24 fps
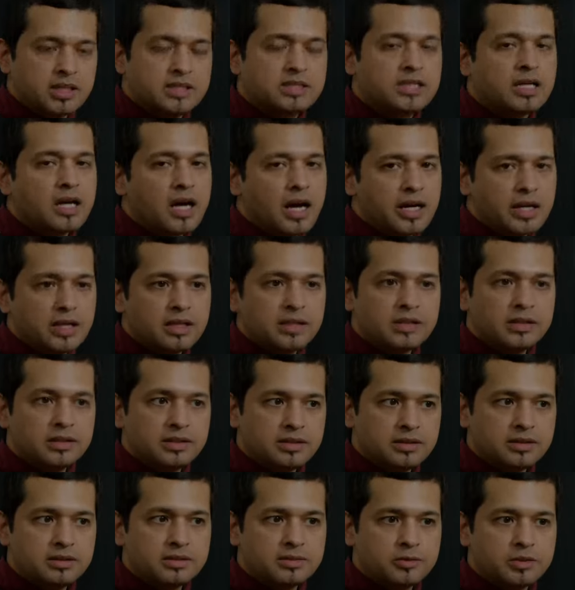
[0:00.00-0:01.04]
kind
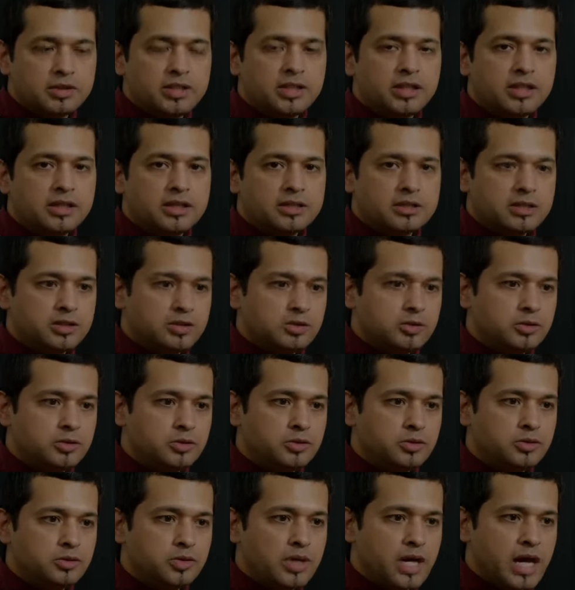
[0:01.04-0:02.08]
of ridiculous
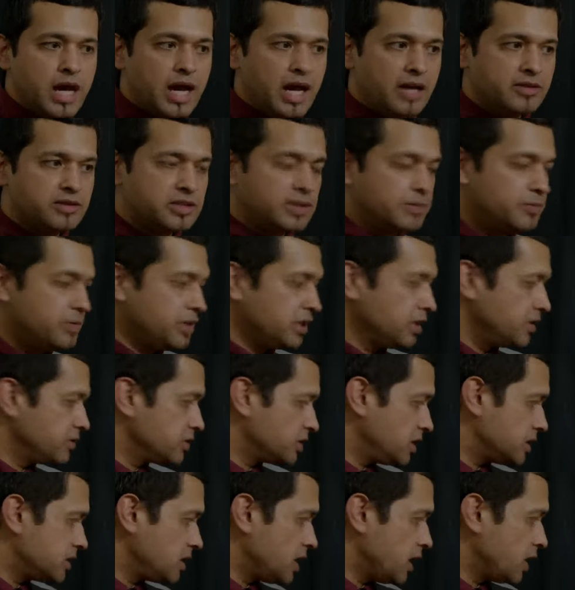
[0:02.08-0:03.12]
to have something of
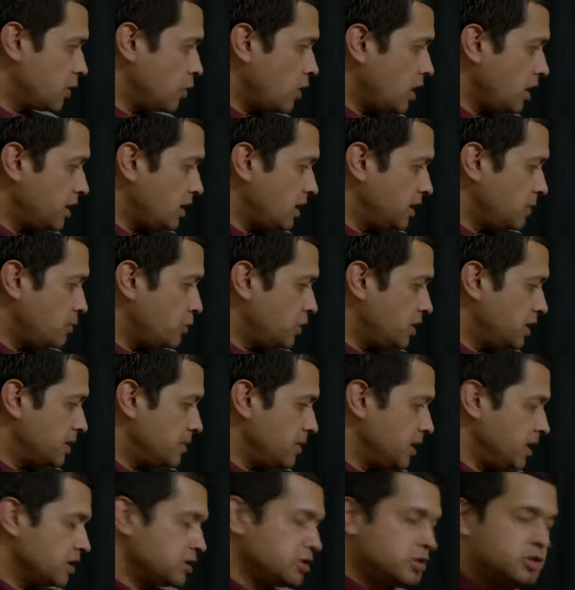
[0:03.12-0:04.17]
such high quality put in a
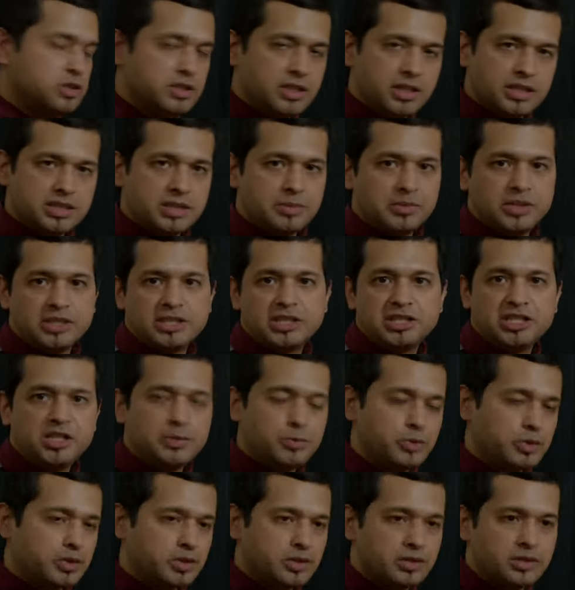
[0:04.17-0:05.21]
mix. Usually get something
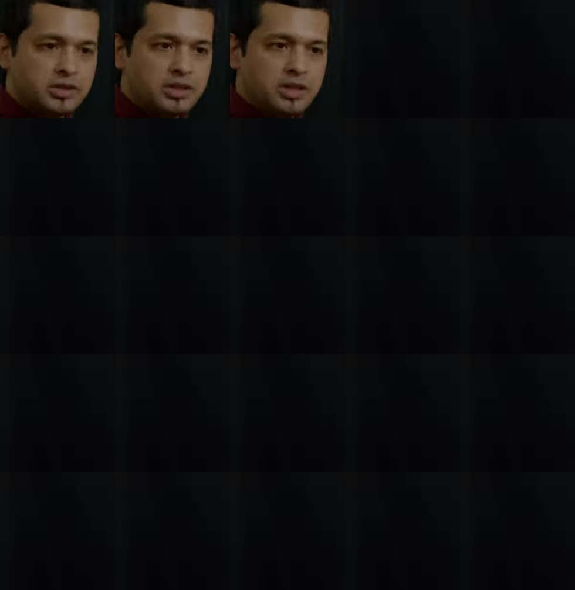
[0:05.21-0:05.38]
cheaper,